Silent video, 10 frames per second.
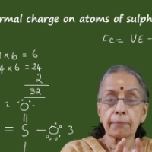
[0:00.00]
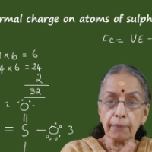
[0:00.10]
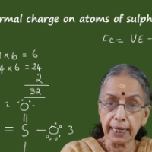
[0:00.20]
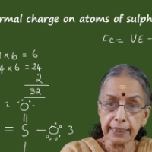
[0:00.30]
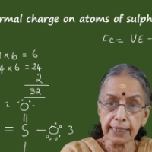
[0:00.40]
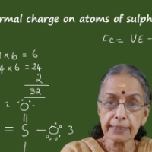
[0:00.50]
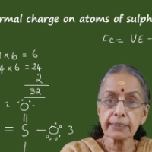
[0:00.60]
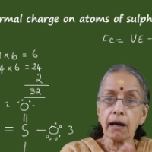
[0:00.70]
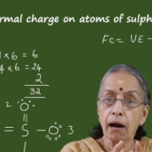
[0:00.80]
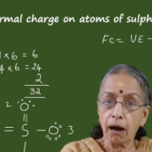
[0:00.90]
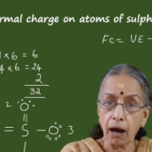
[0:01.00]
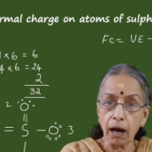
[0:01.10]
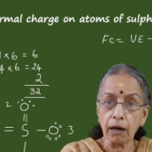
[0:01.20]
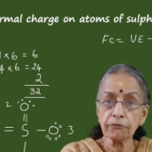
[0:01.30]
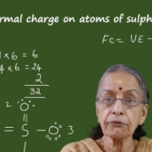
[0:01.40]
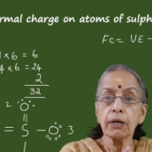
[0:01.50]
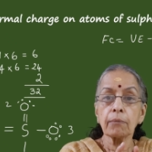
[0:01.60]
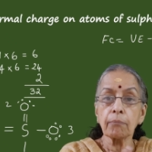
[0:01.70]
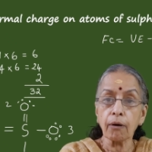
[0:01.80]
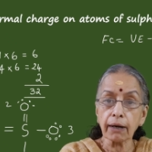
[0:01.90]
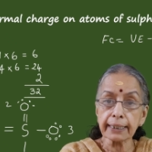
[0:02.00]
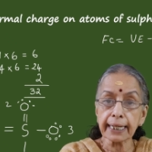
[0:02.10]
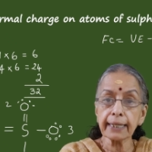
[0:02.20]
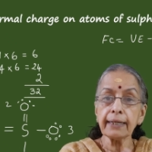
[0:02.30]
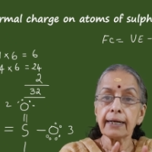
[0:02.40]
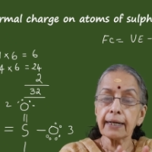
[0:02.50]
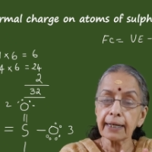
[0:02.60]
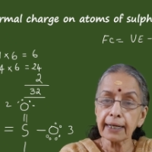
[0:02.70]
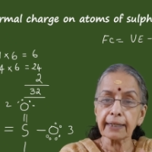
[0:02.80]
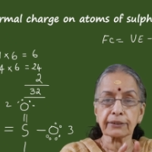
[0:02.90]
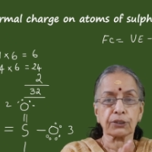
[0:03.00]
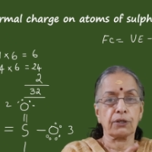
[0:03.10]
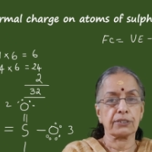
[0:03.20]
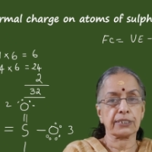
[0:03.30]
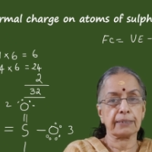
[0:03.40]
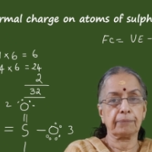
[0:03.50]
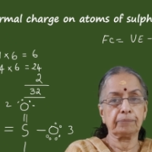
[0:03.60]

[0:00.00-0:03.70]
minus half bonding electrons.